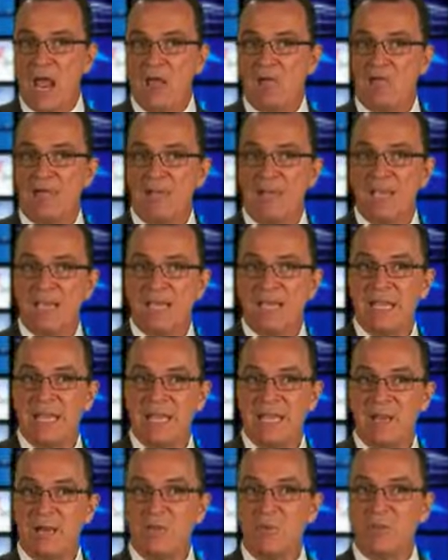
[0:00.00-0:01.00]
If I can
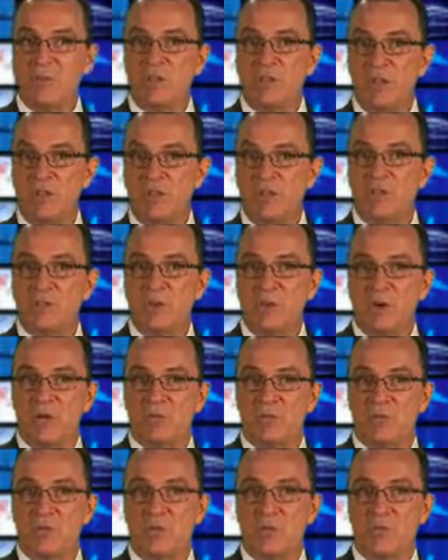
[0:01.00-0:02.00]
get it within your
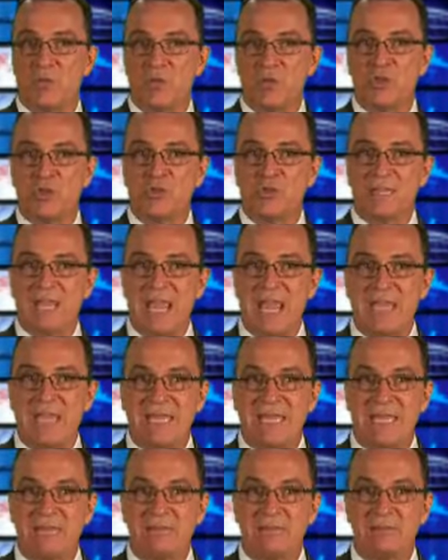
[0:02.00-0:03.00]
budget, would you
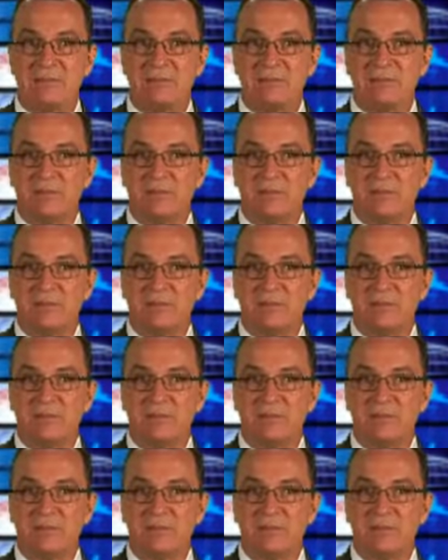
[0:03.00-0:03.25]
take it?